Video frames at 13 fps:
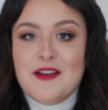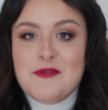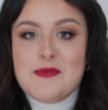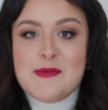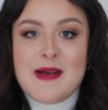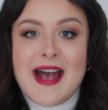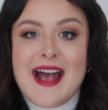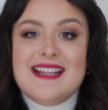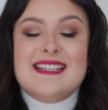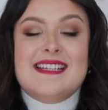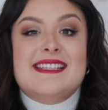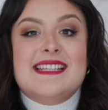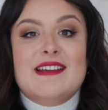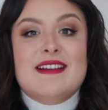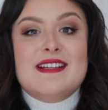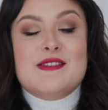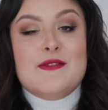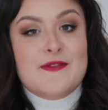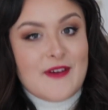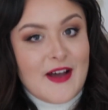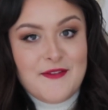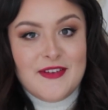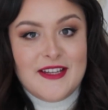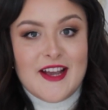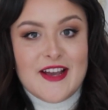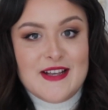have prepared a series of 5
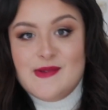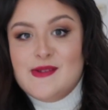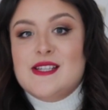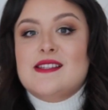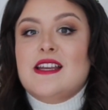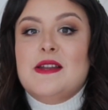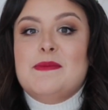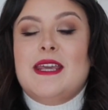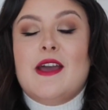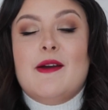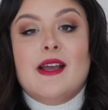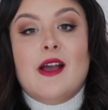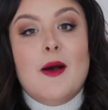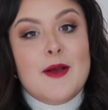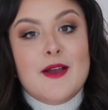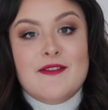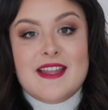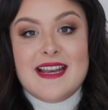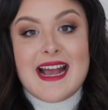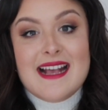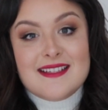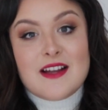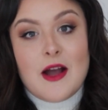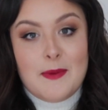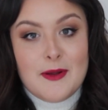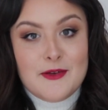videos which is going to be going up over the next
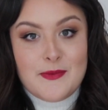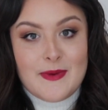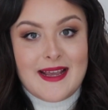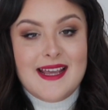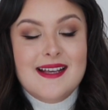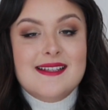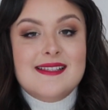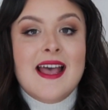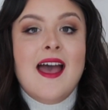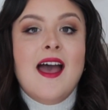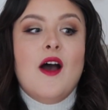couple of weeks,